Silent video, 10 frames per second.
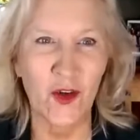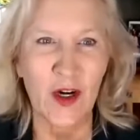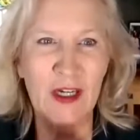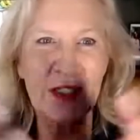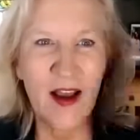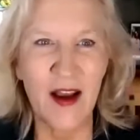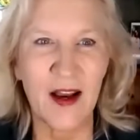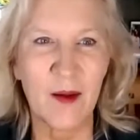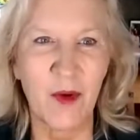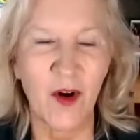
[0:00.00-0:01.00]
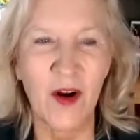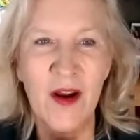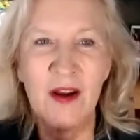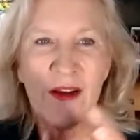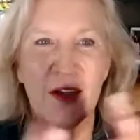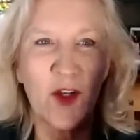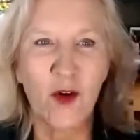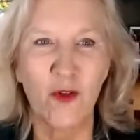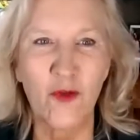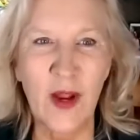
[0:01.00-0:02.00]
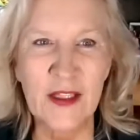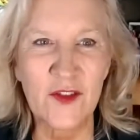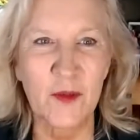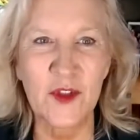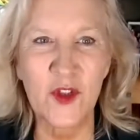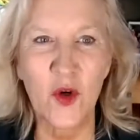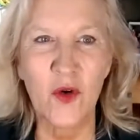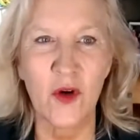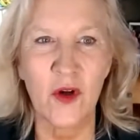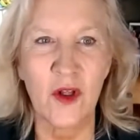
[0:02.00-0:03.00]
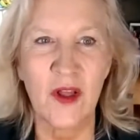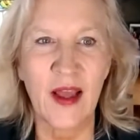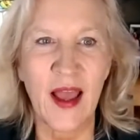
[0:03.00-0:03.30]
or a club or, friends from school,